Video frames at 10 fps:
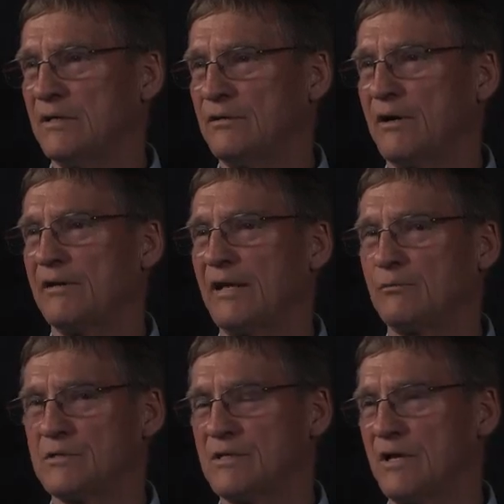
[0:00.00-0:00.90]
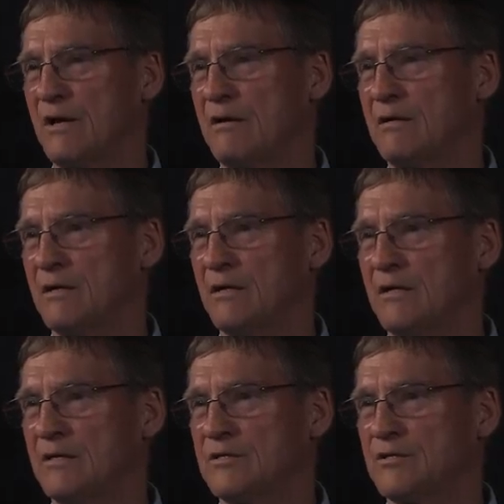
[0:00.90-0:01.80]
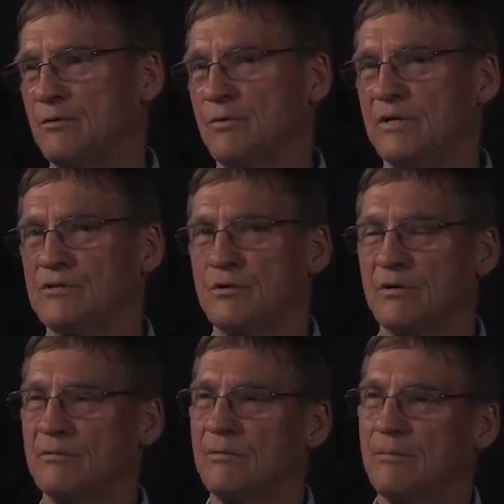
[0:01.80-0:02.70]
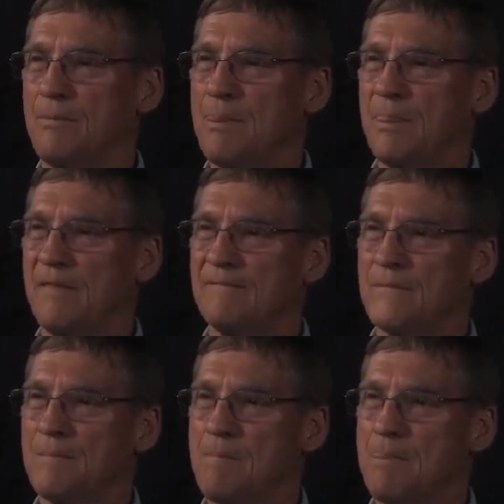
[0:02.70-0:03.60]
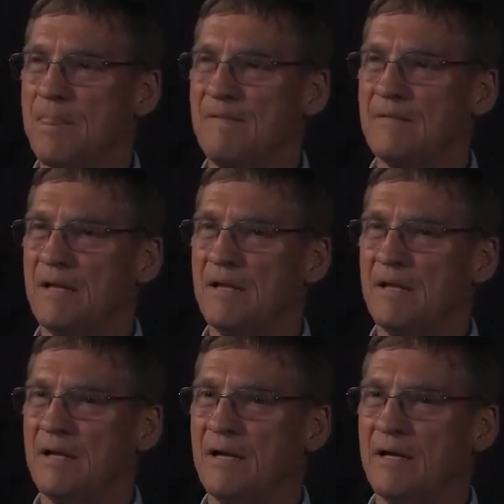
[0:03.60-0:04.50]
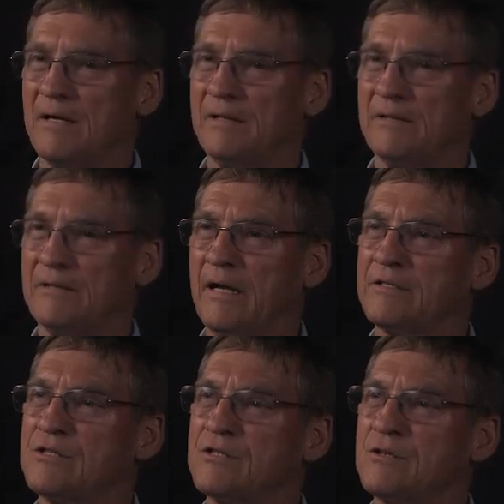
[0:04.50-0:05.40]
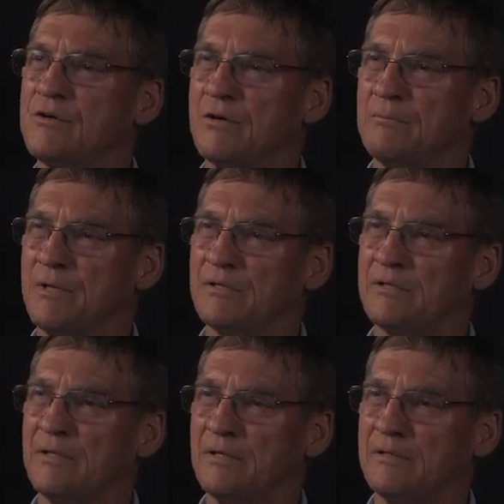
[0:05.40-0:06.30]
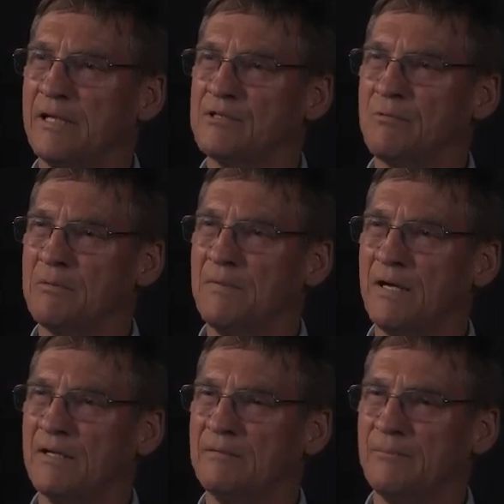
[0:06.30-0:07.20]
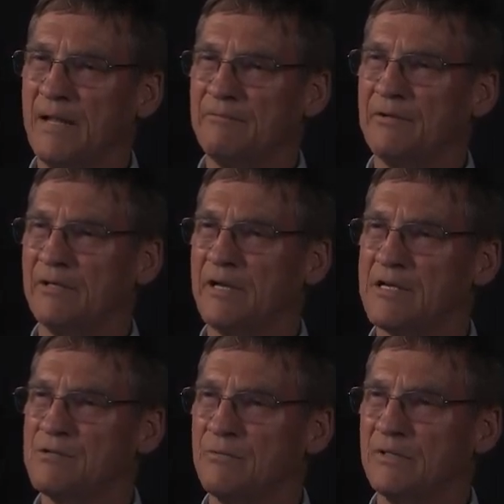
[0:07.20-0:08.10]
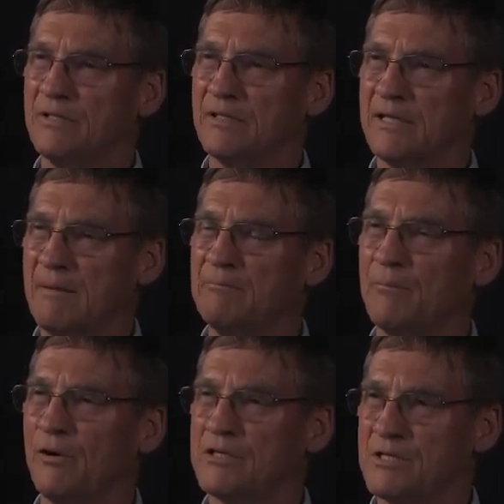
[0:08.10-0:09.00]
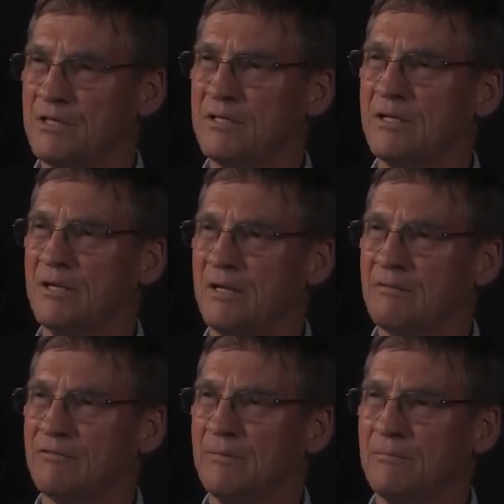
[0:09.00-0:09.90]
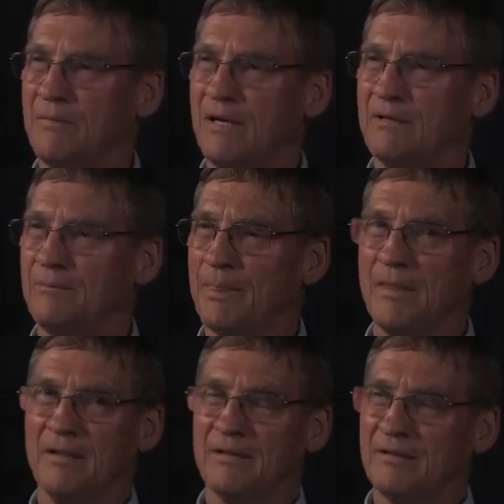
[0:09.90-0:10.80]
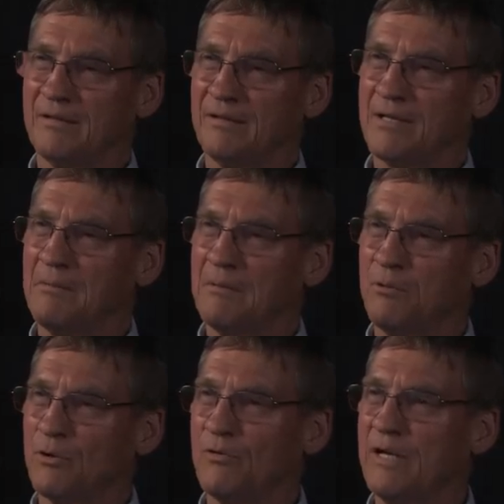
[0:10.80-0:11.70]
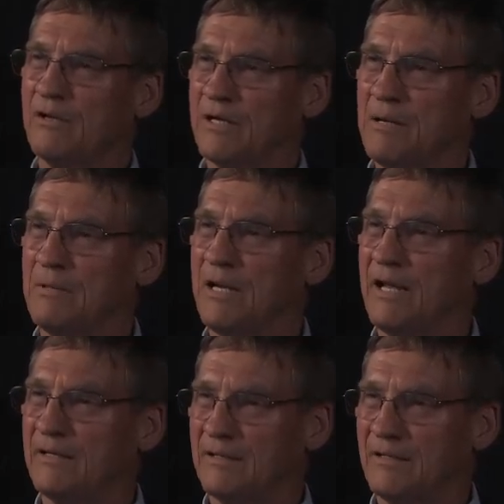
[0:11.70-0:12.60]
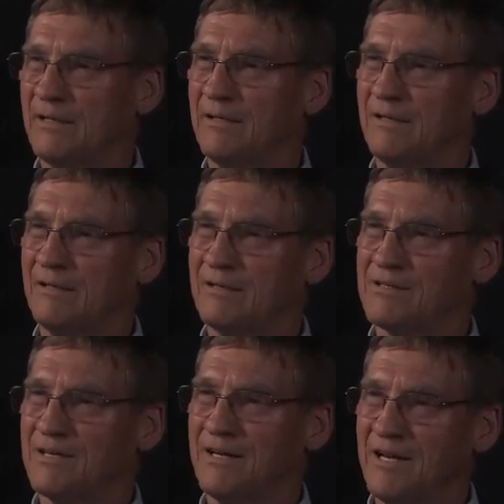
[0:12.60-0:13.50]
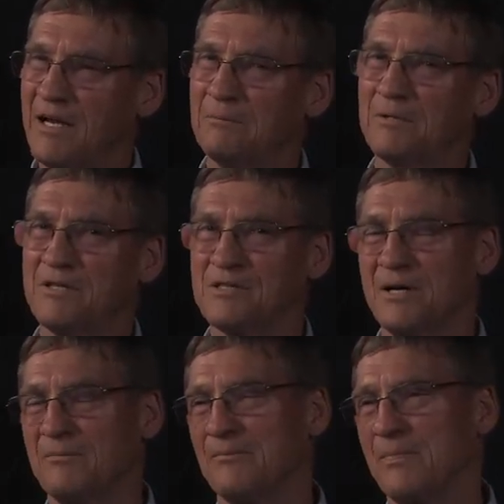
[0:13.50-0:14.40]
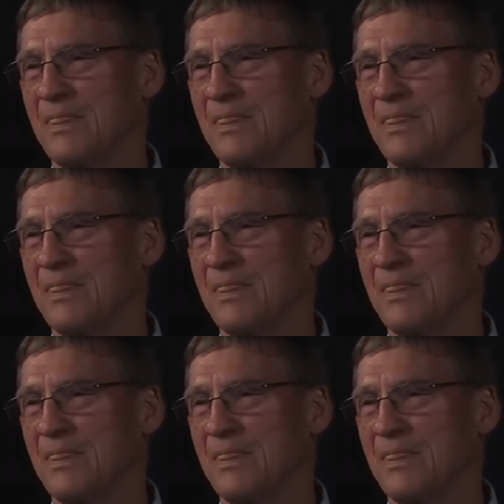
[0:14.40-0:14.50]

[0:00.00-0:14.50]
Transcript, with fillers: None of that was there. So we were you expected to steal it? Uh, not sure, but uh, that's where my affiliation with uh, Captain Bergsten from my time in Puerto Rico came in handy. He helped us some.